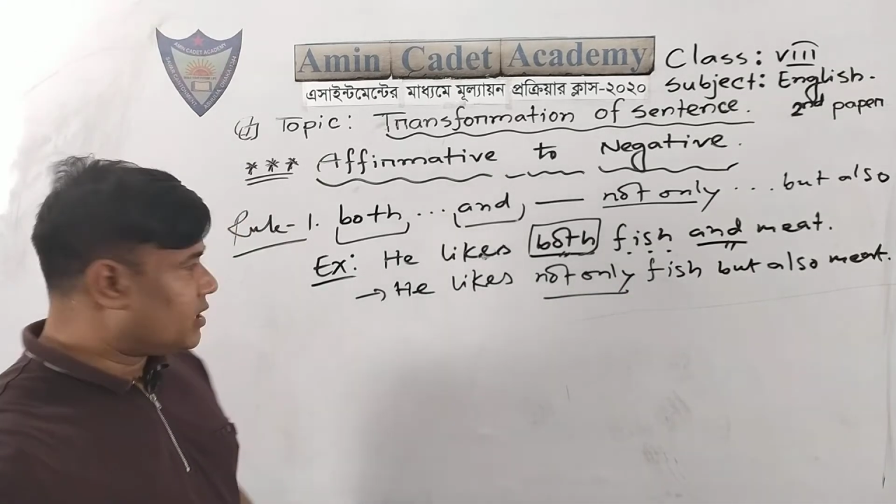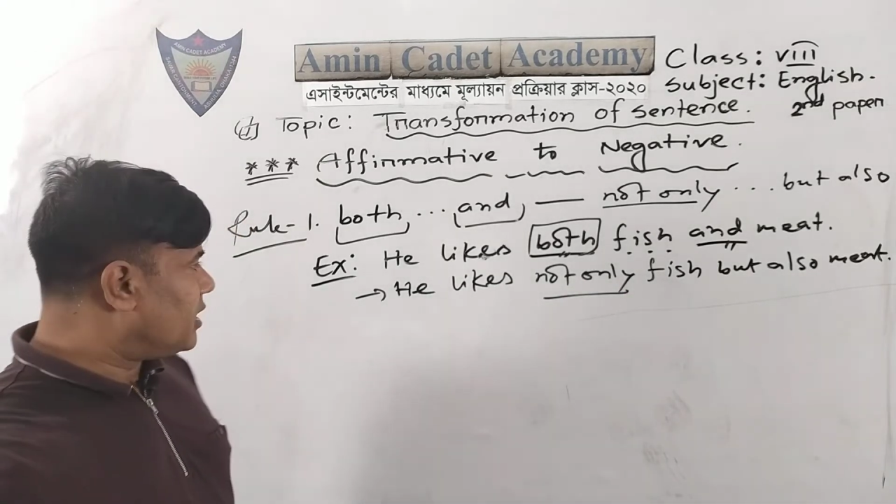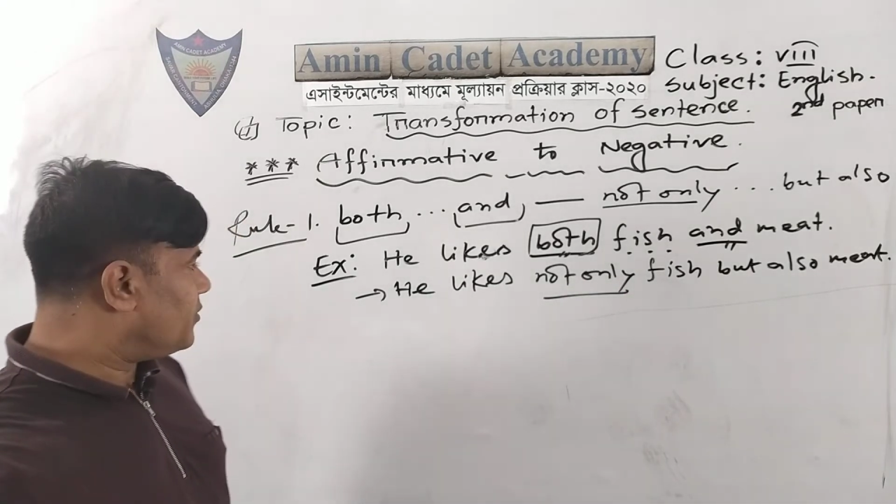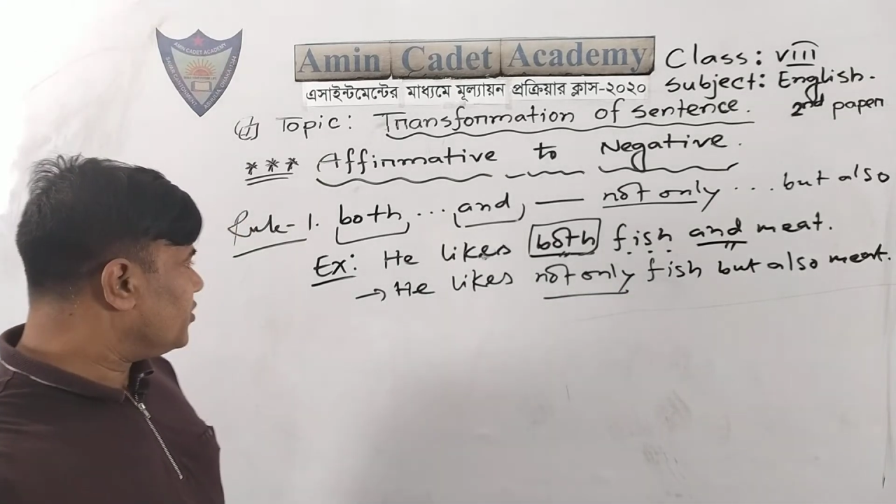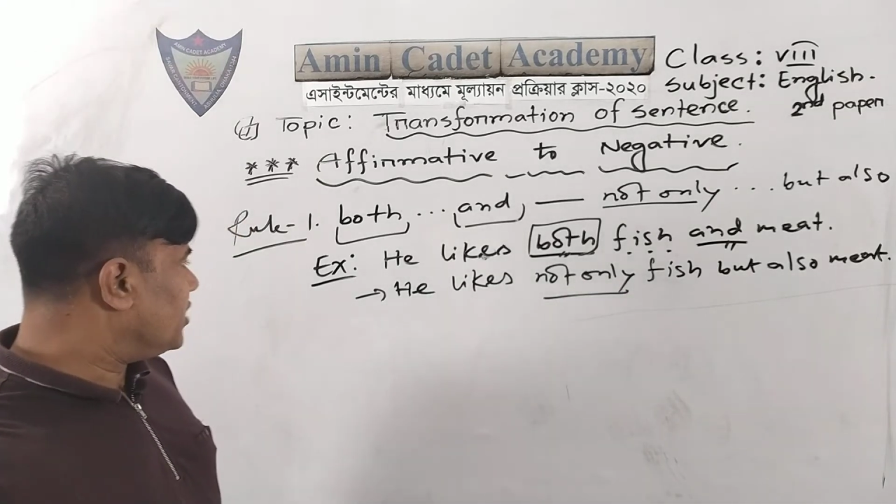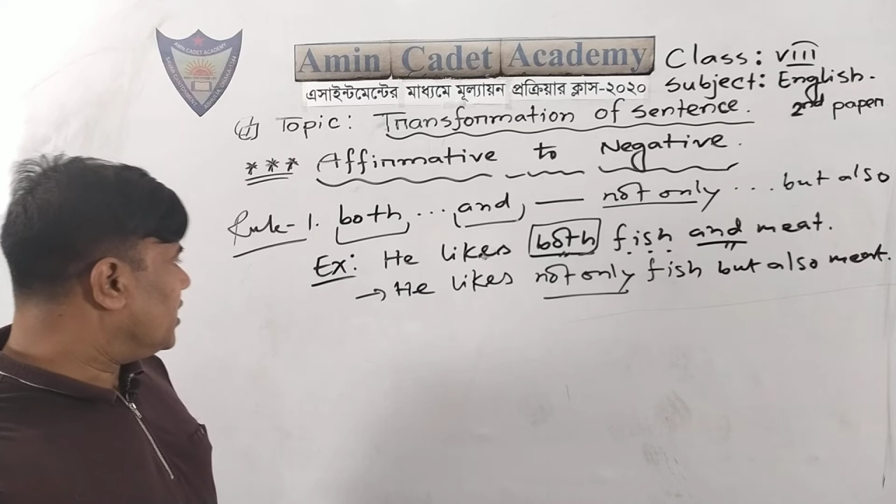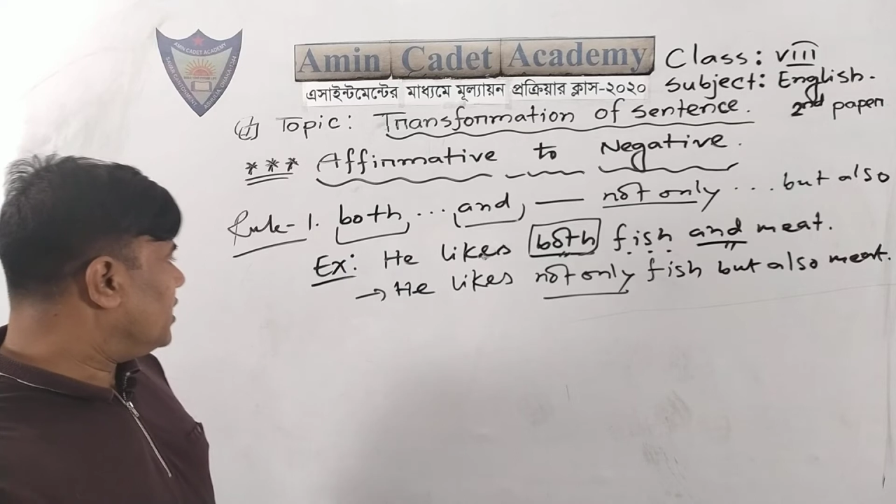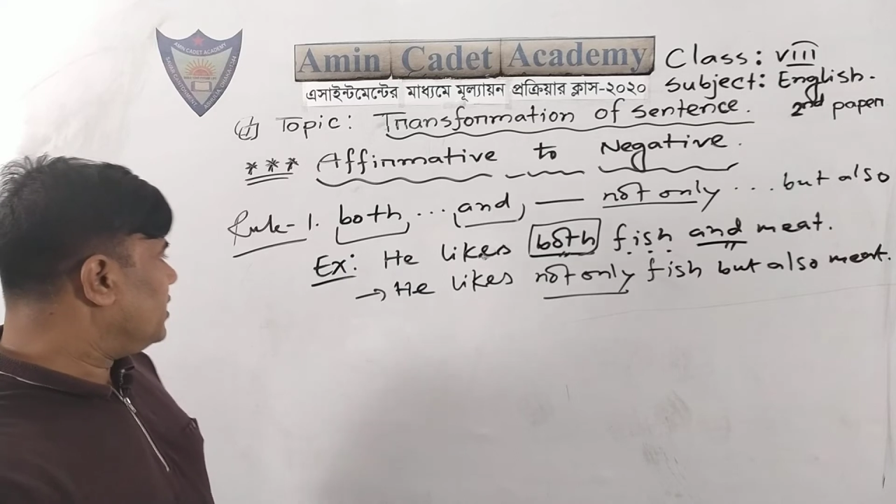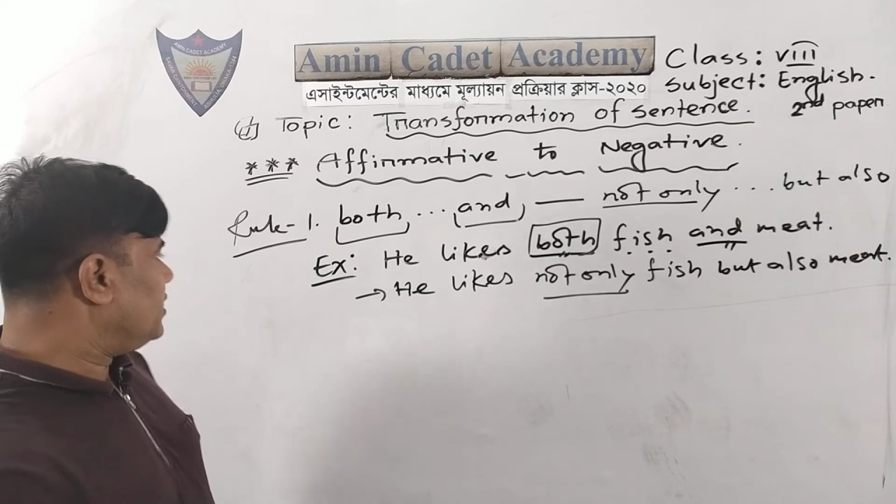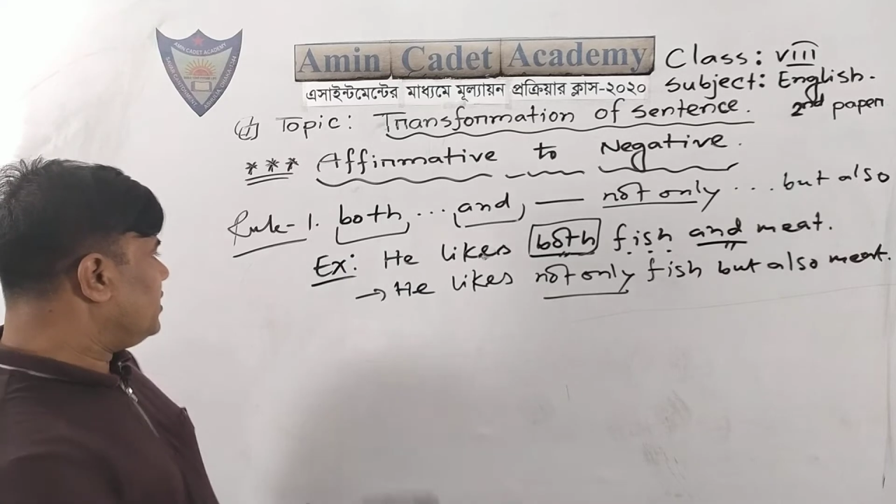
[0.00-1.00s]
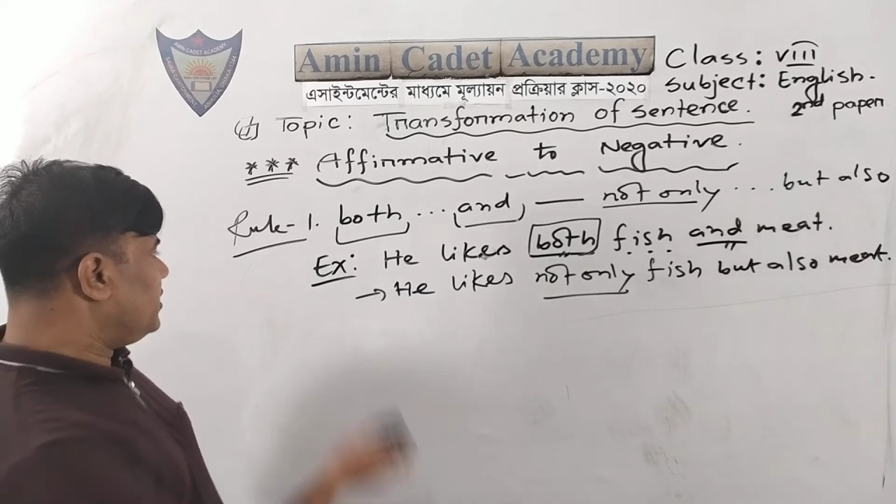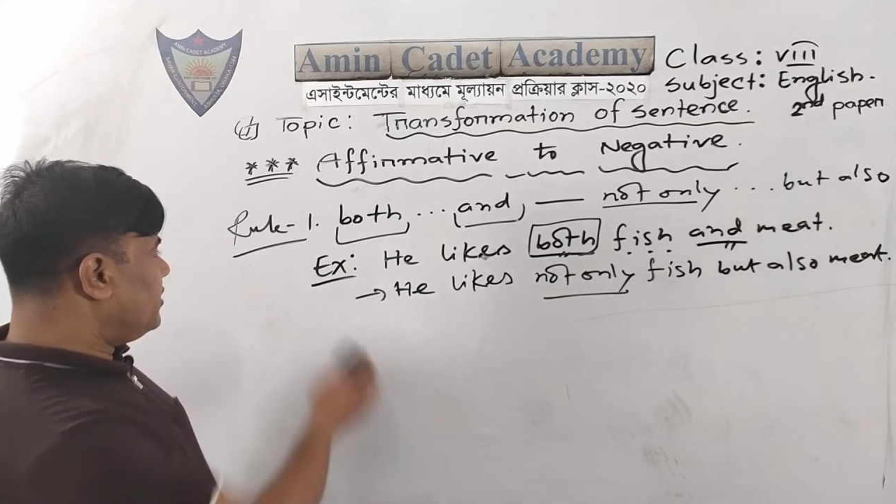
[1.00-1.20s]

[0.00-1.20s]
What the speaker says: come to the